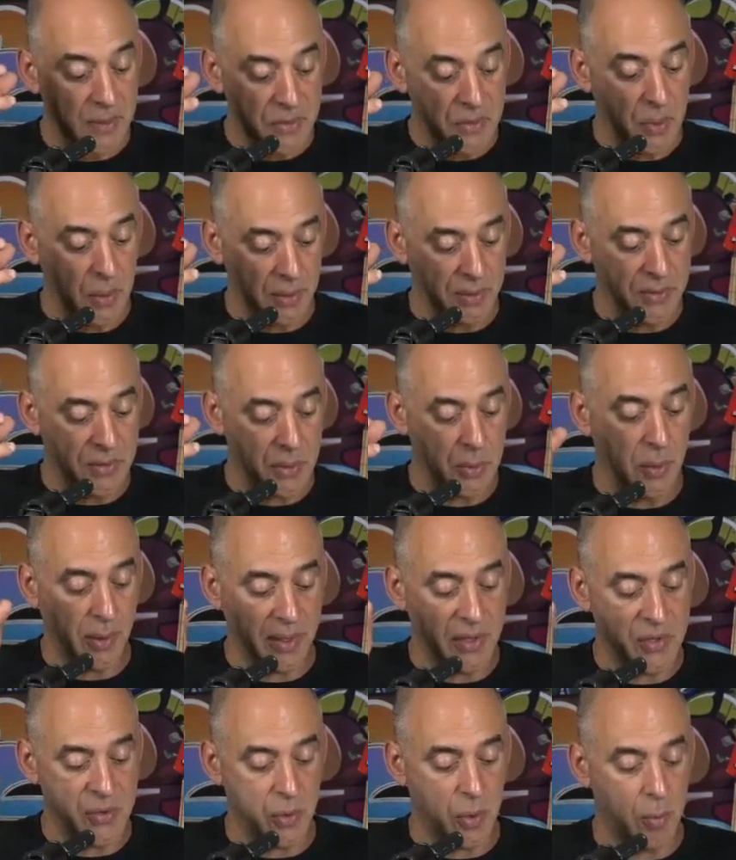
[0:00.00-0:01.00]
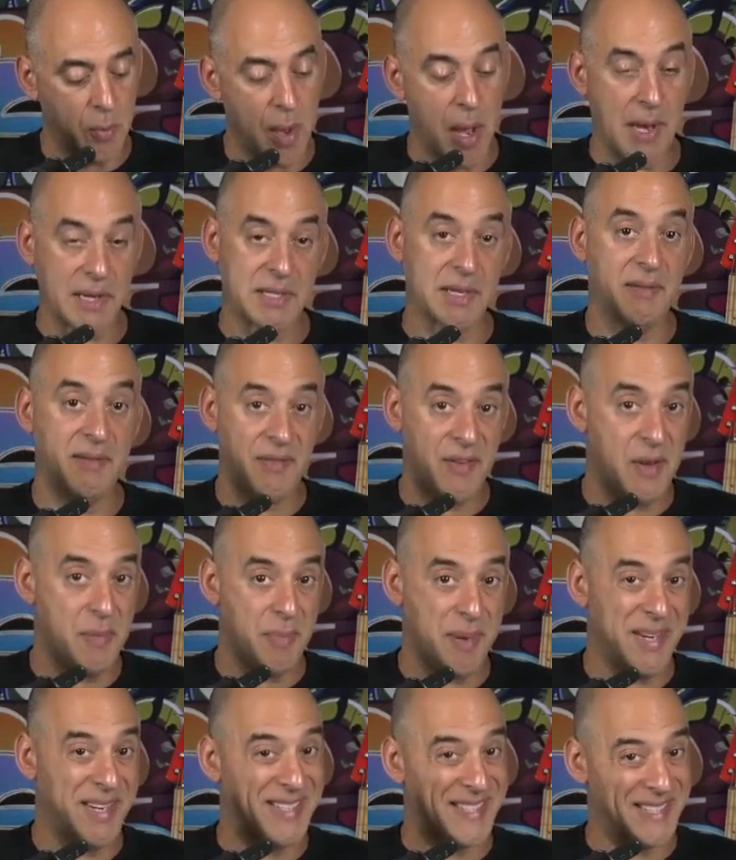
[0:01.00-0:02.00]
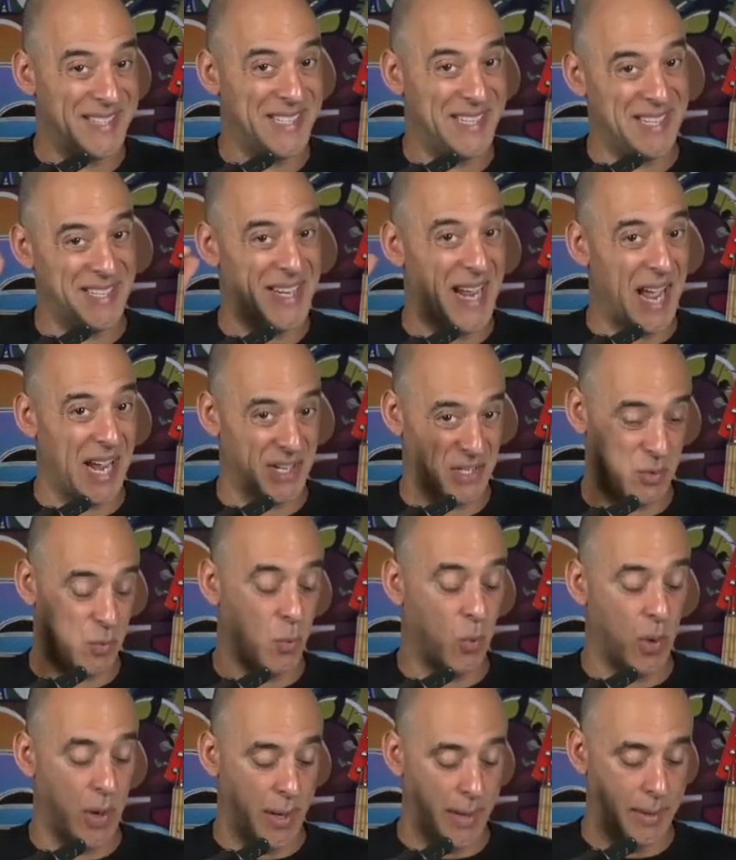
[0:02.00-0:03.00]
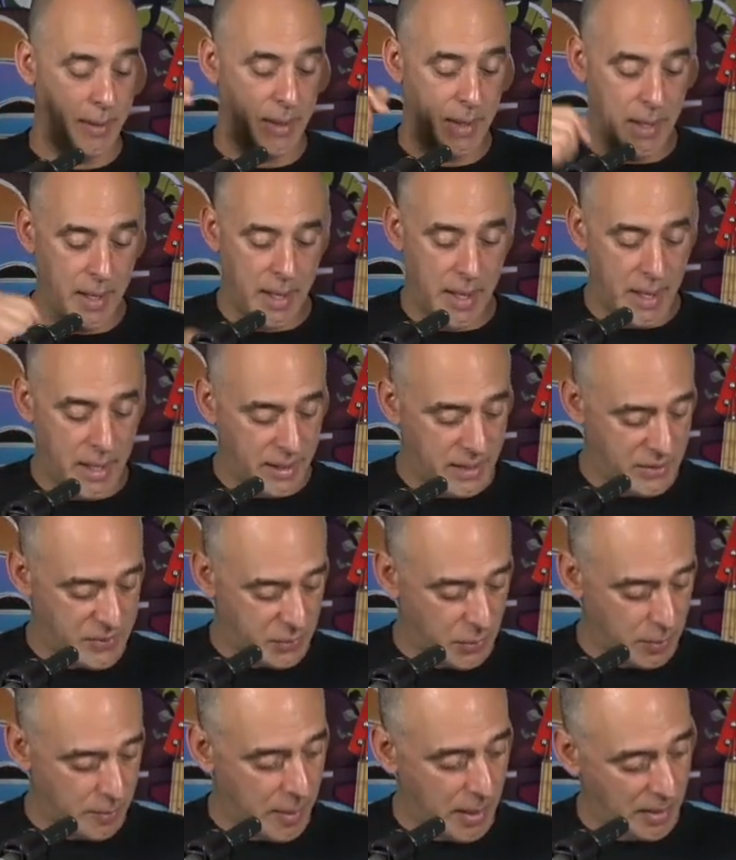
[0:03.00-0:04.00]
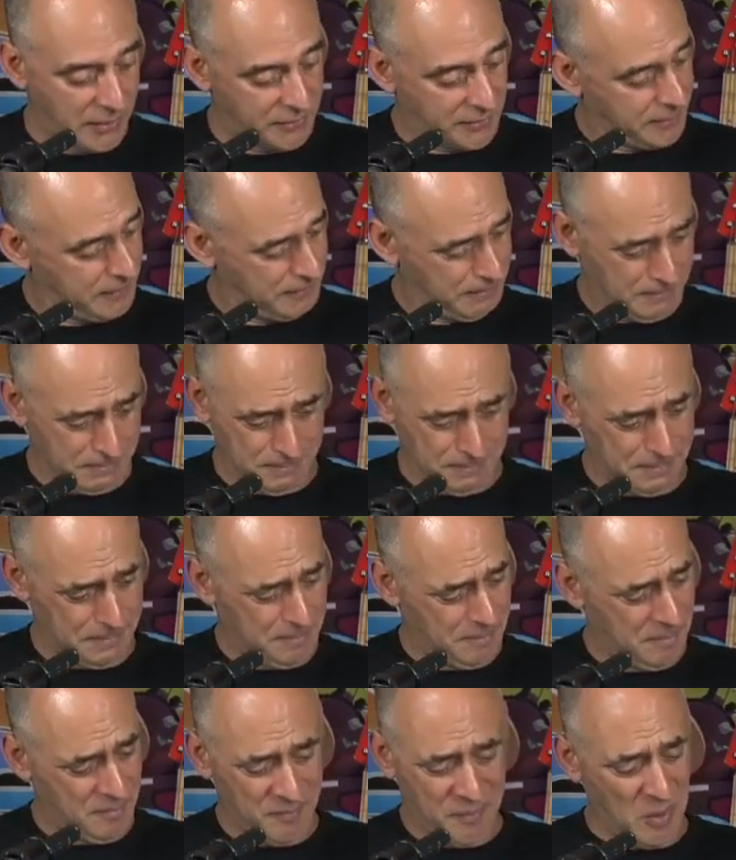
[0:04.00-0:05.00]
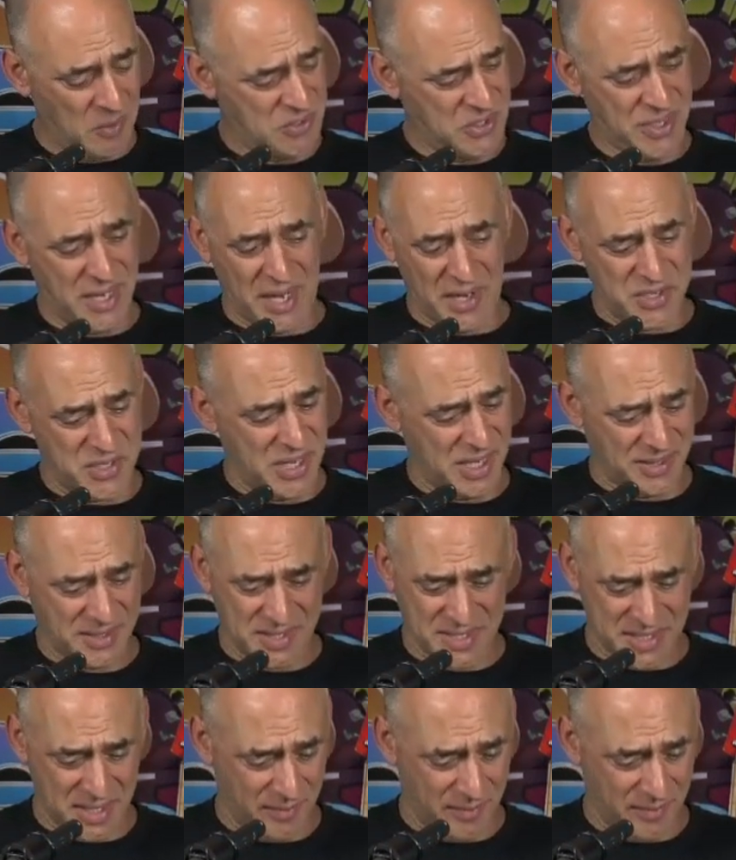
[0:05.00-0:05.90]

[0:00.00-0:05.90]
to a control box, a VPC-1 control box. Folks, you got to check this